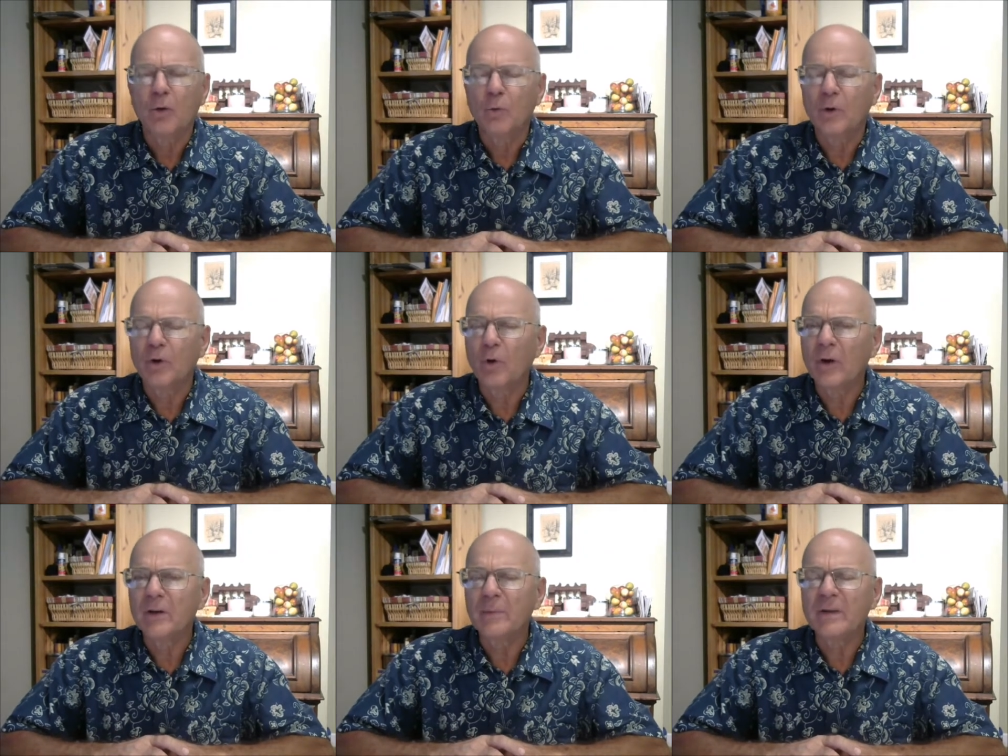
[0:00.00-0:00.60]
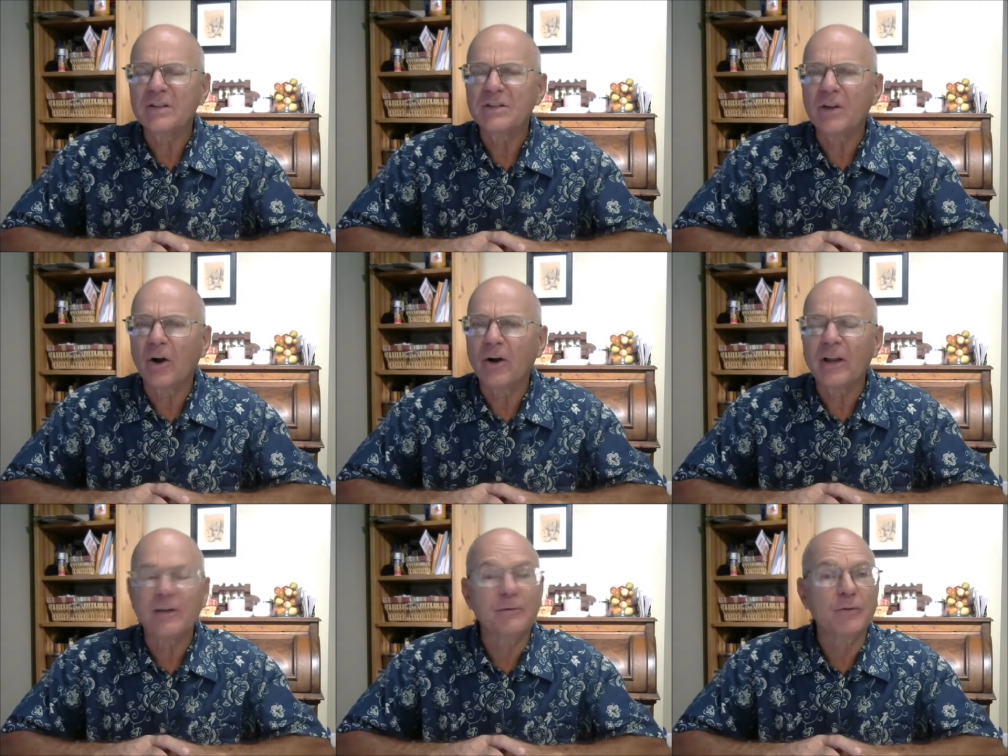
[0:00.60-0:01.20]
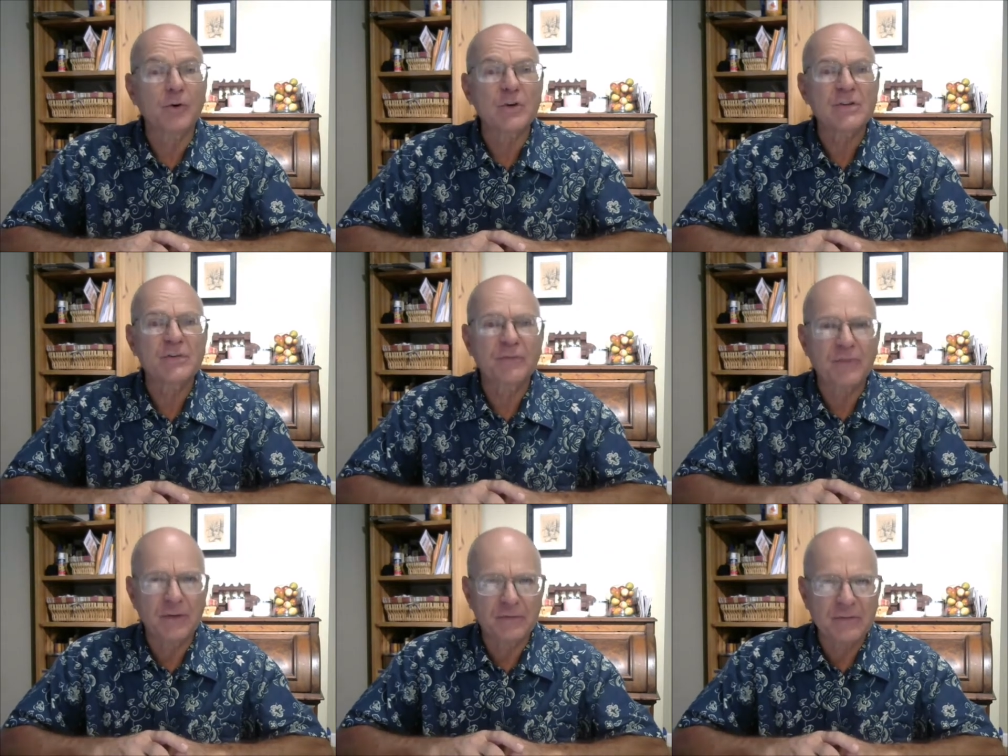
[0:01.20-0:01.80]
We're going to be starting verse
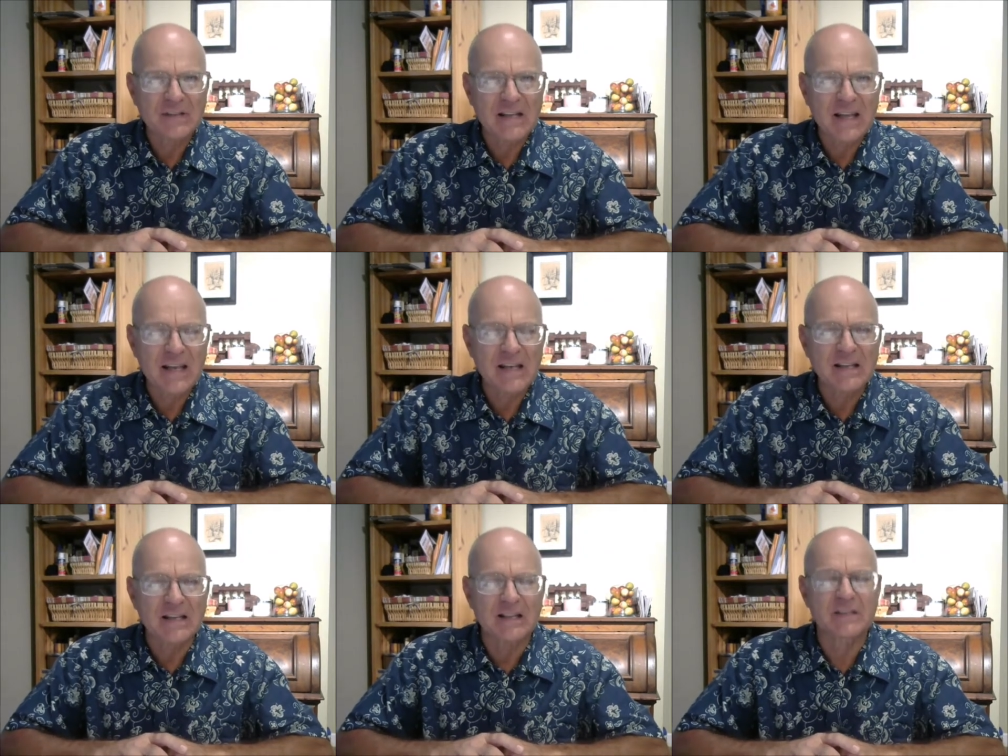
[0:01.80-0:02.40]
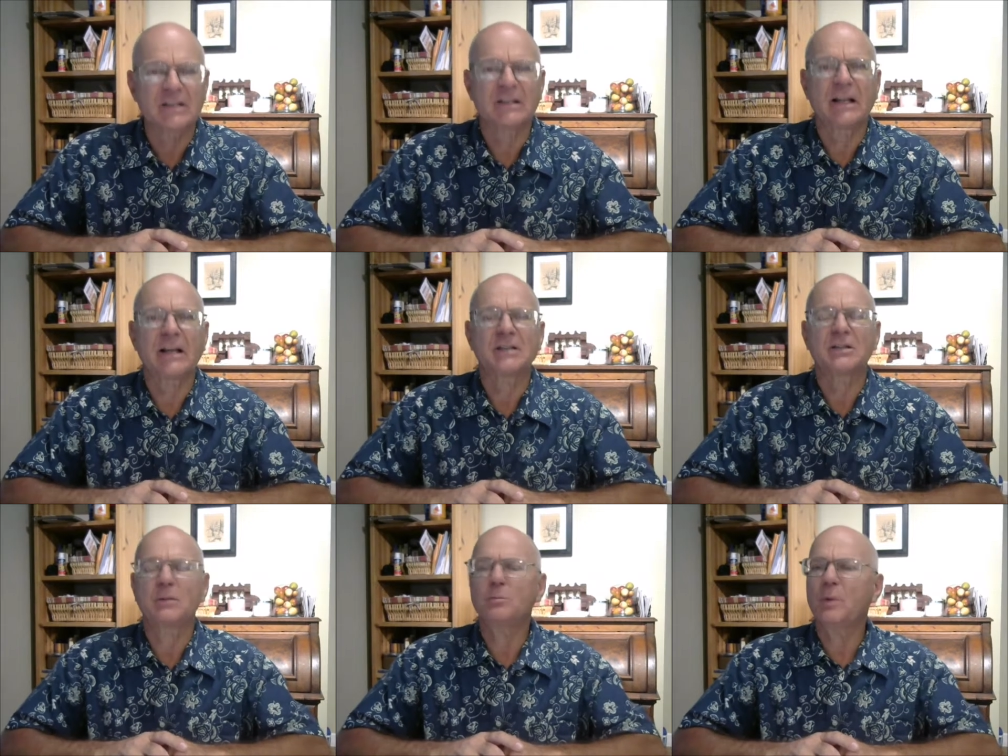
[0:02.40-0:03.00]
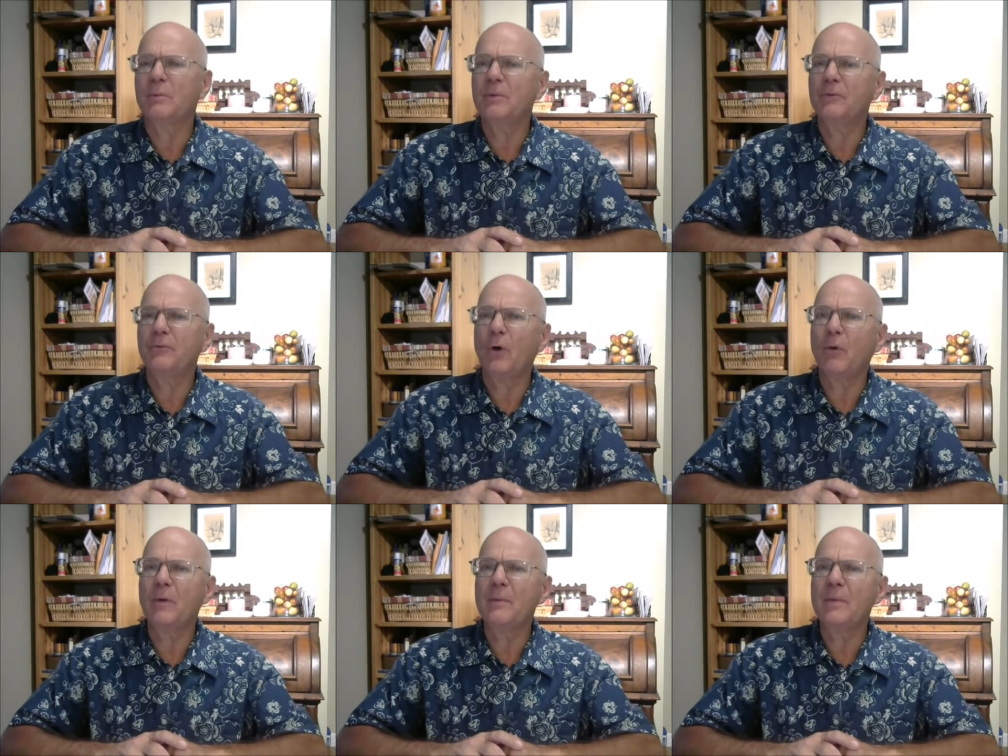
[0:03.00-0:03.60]
15 this lesson, but
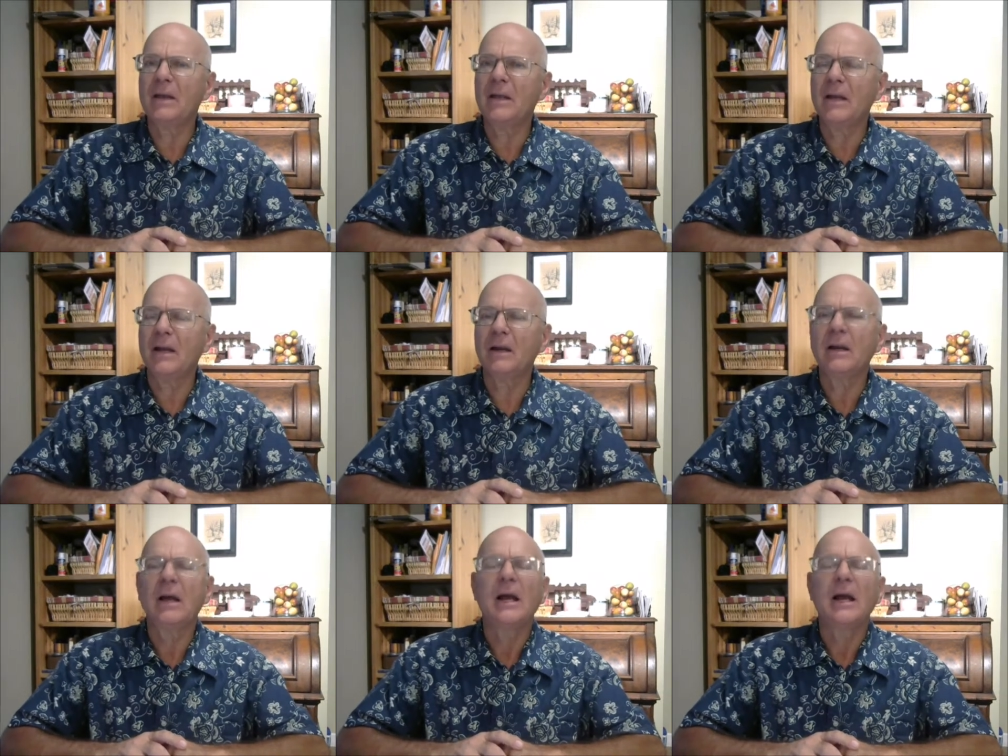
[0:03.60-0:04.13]
before we begin,